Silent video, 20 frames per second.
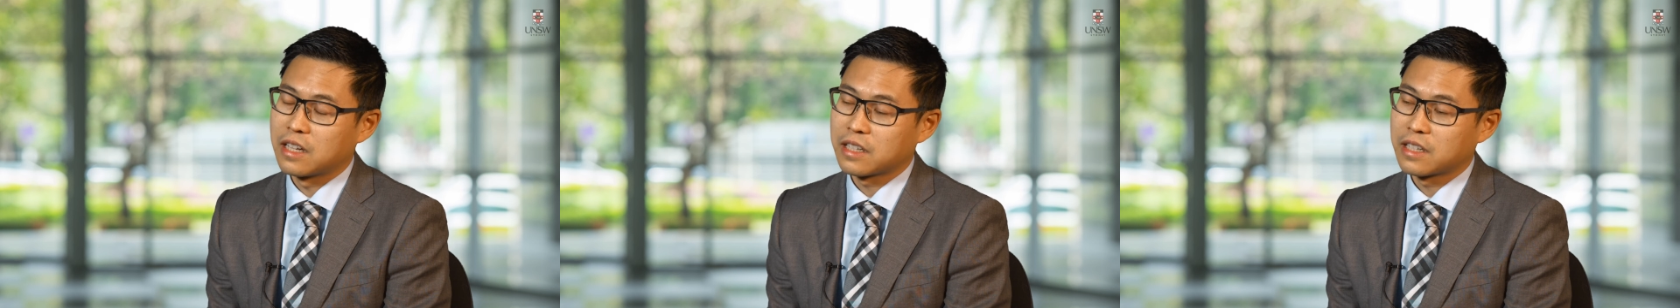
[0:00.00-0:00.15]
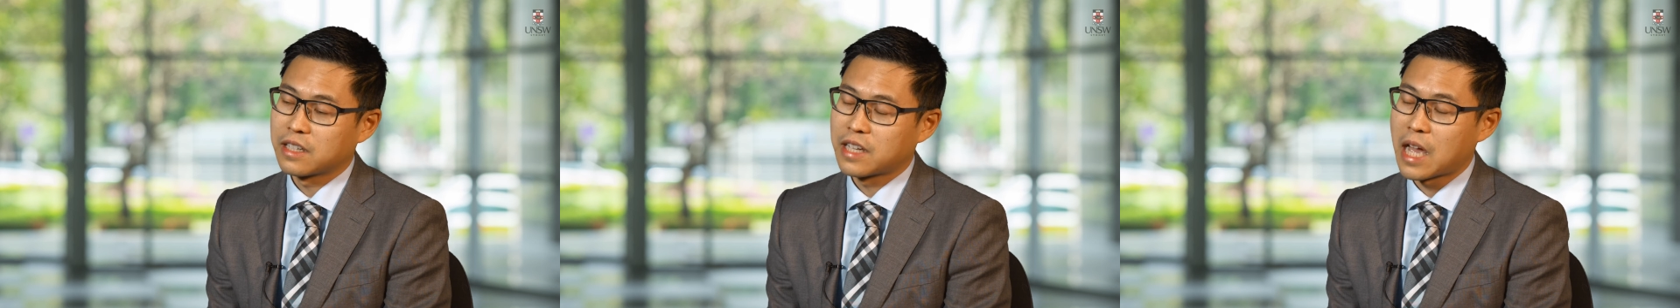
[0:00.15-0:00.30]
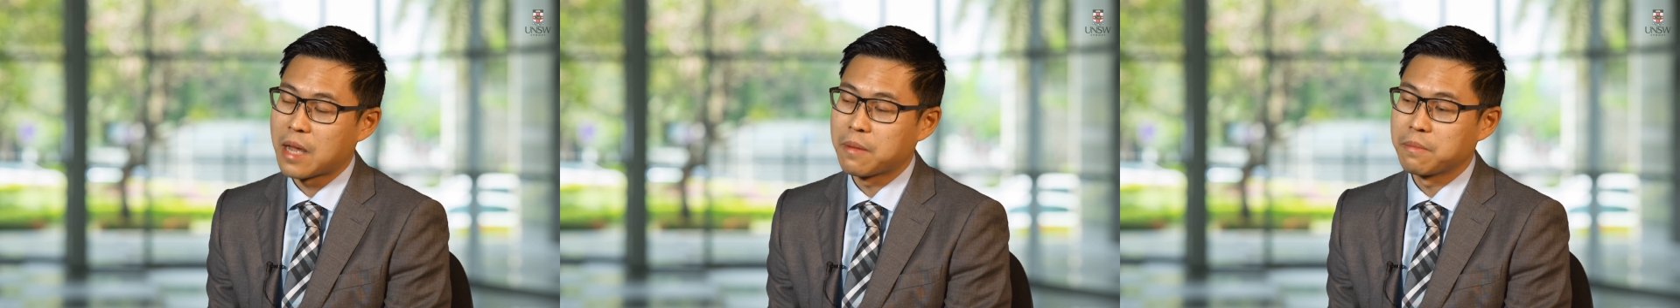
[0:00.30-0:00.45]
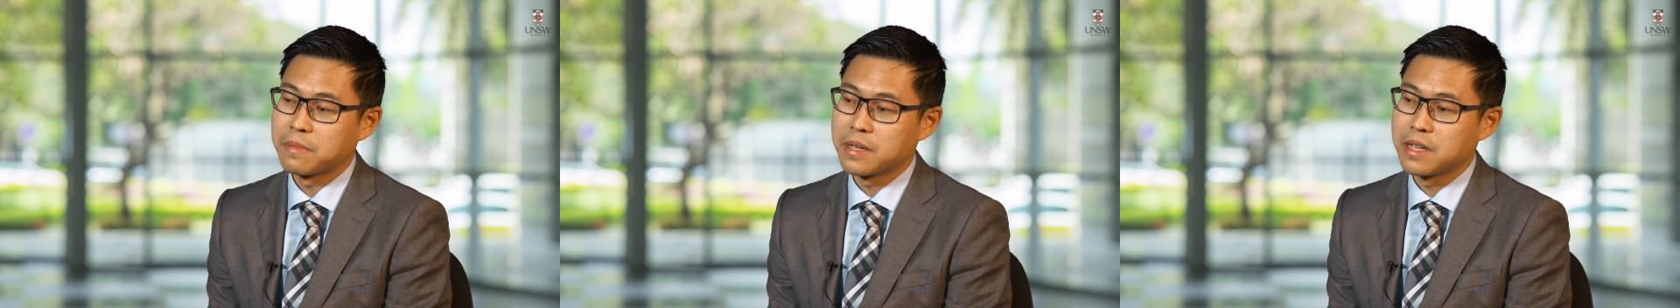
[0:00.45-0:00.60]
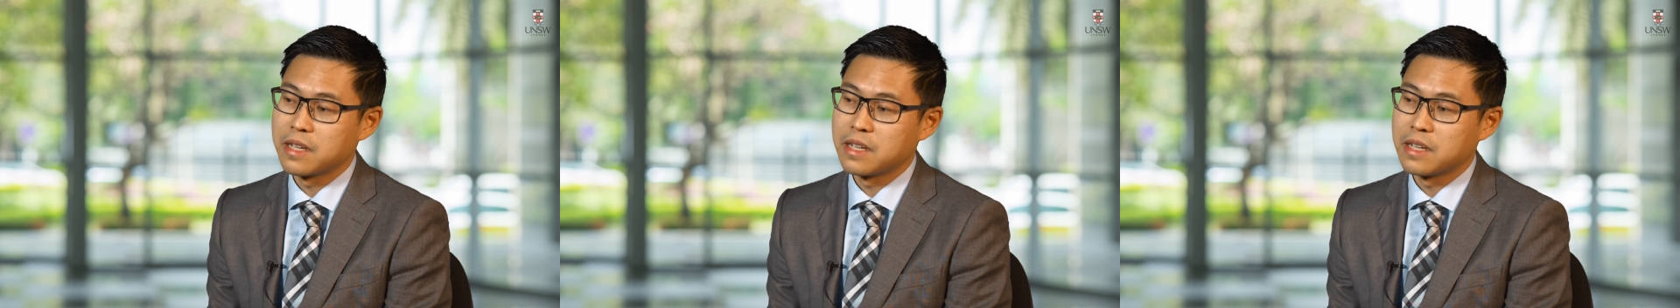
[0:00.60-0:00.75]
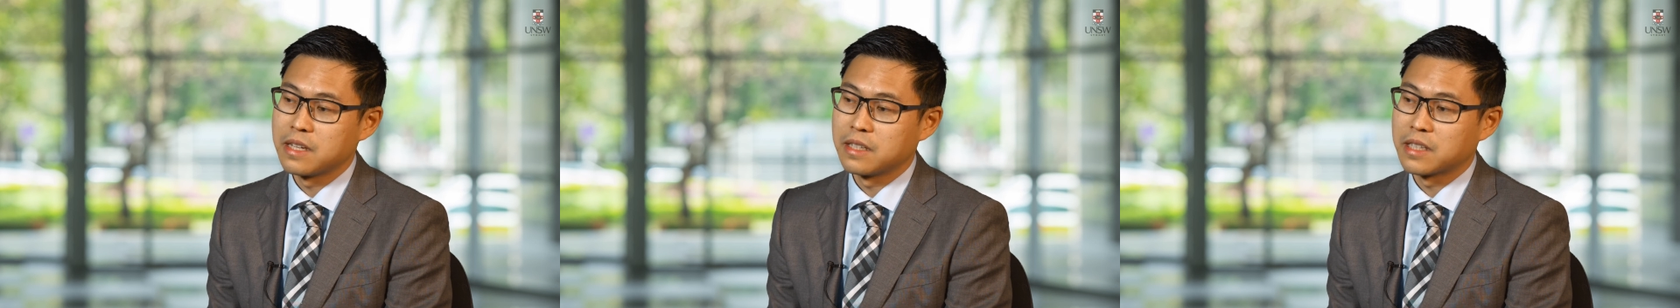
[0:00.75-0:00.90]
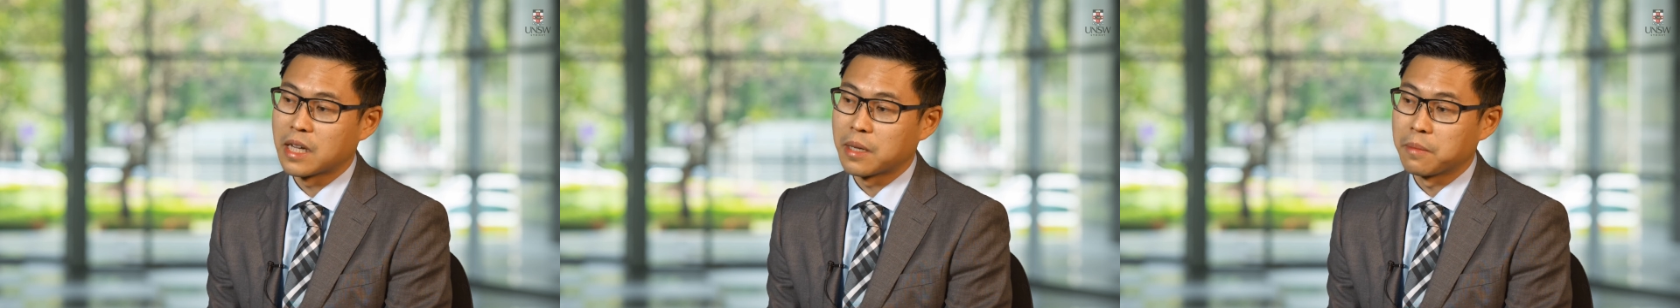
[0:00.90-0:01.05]
can
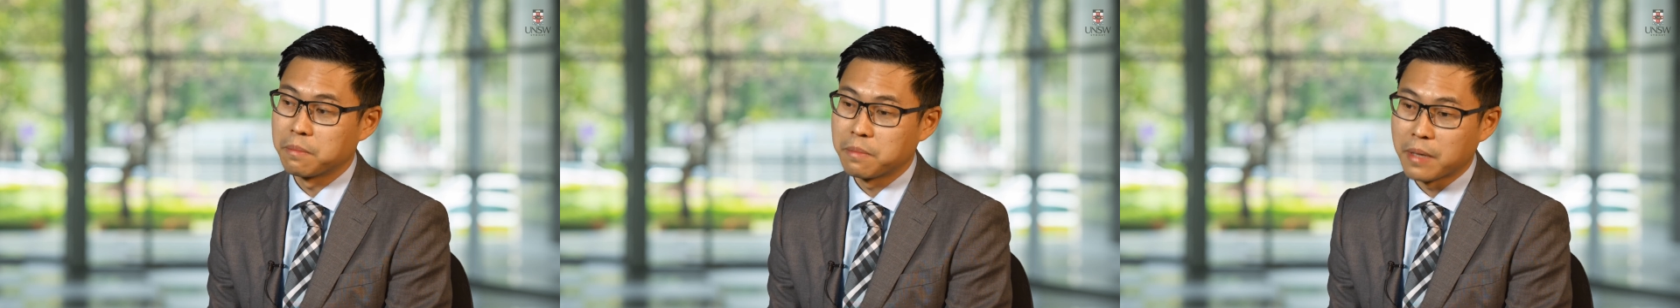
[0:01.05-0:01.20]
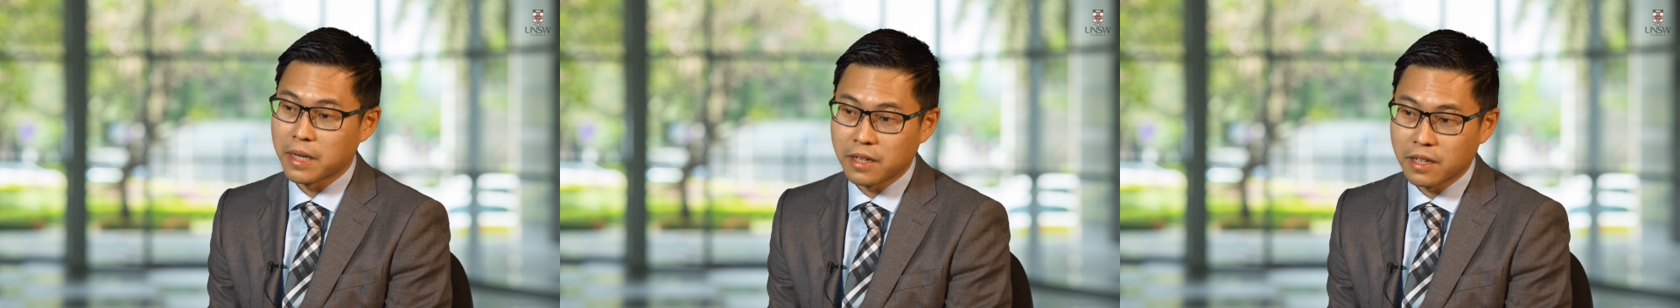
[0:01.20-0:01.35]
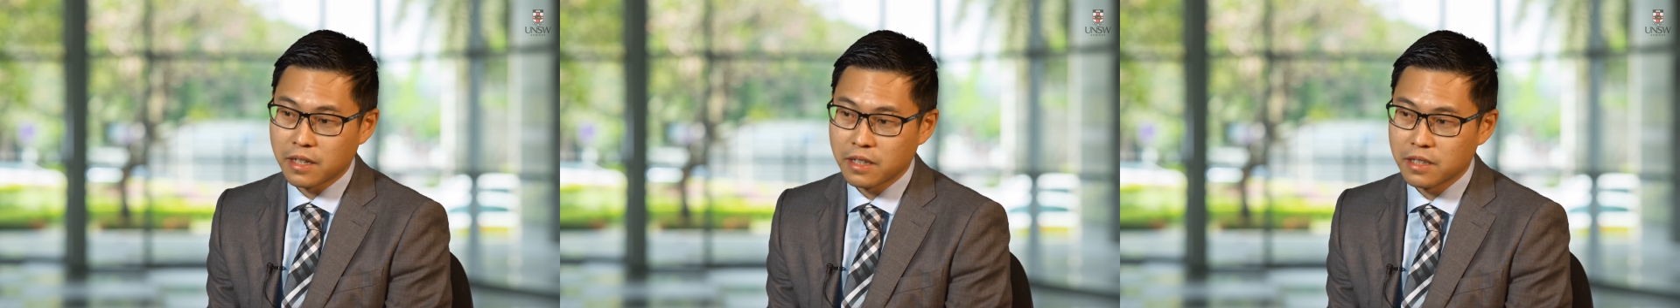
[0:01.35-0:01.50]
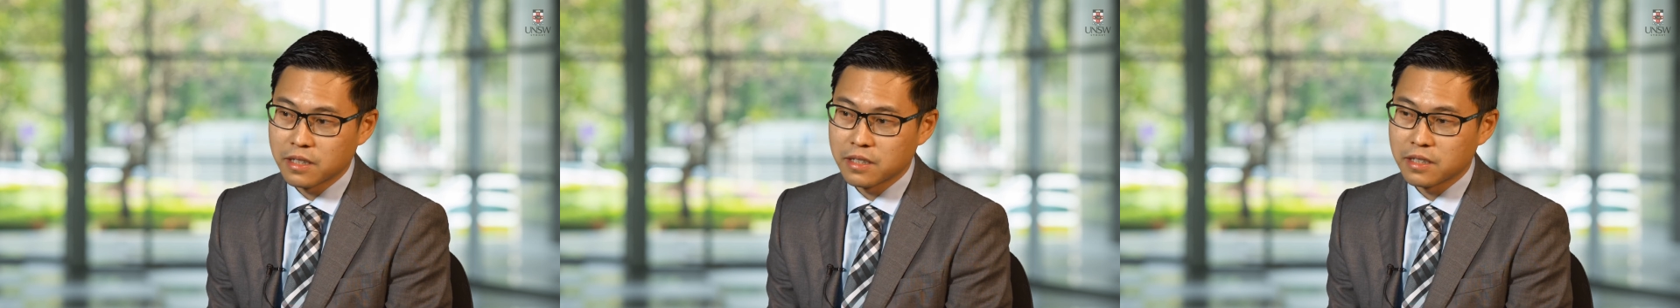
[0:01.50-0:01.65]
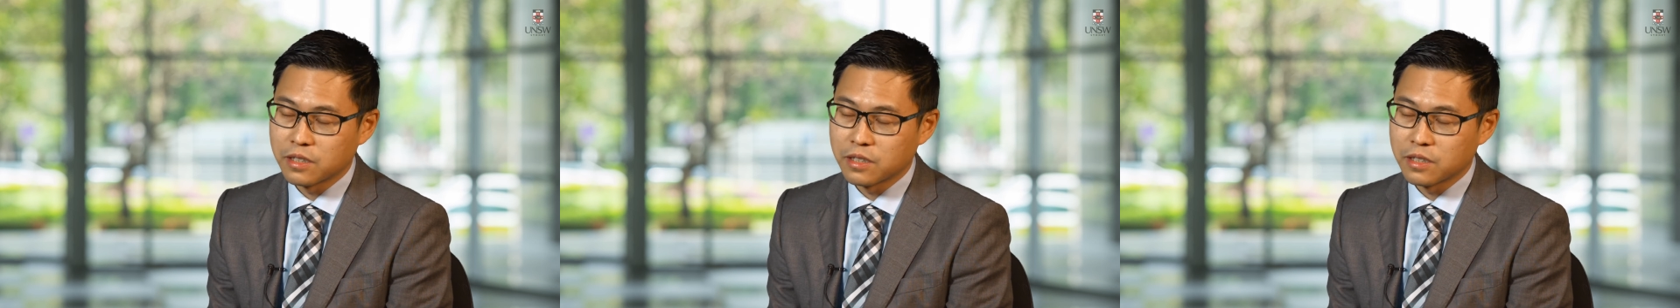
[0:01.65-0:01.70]
be done better,